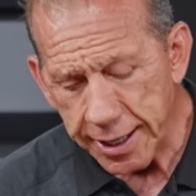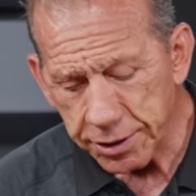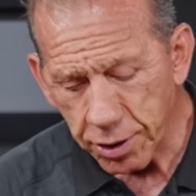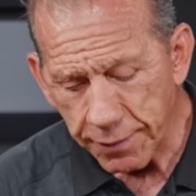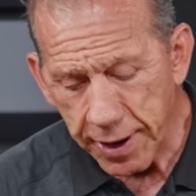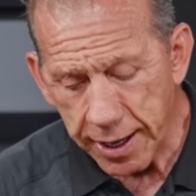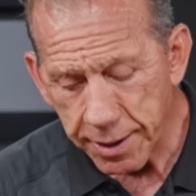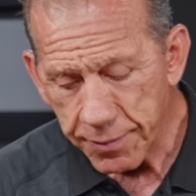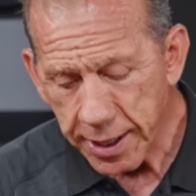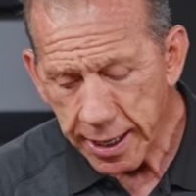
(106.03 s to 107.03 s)
And so I've got
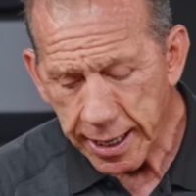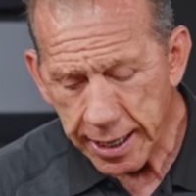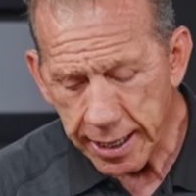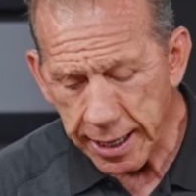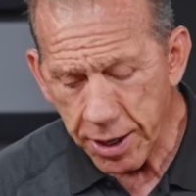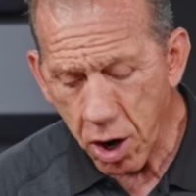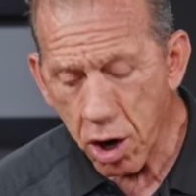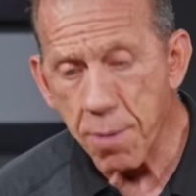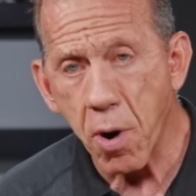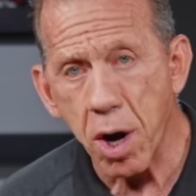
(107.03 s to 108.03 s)
a, uh, an
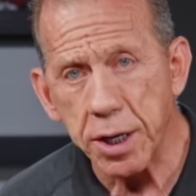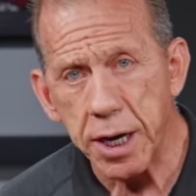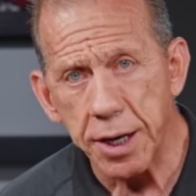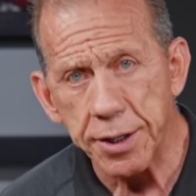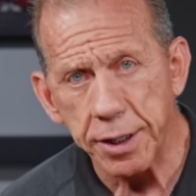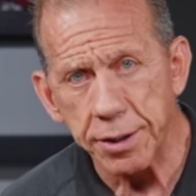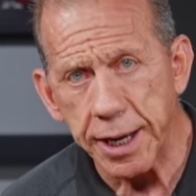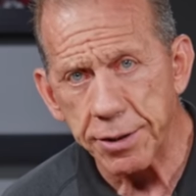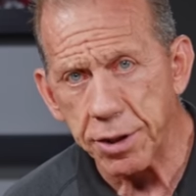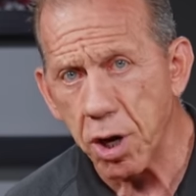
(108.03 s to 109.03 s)
RMR cut here.
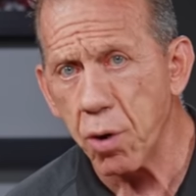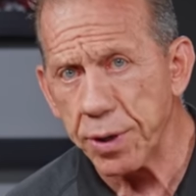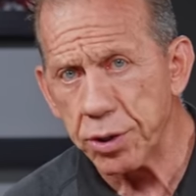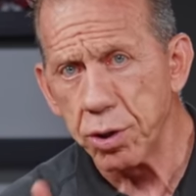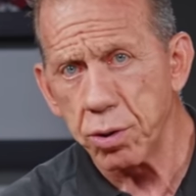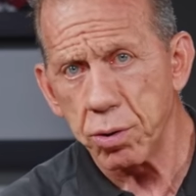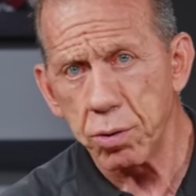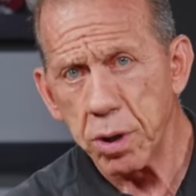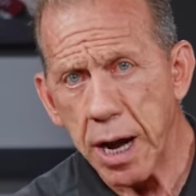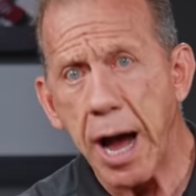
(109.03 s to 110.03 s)
Now, you know we
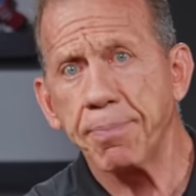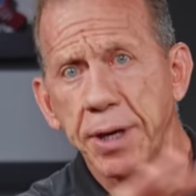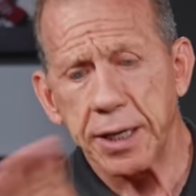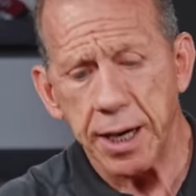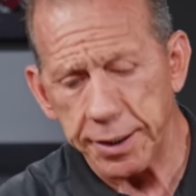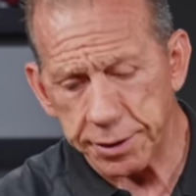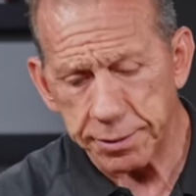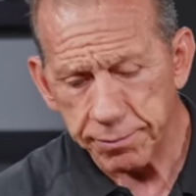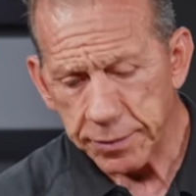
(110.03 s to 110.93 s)
do optic cuts.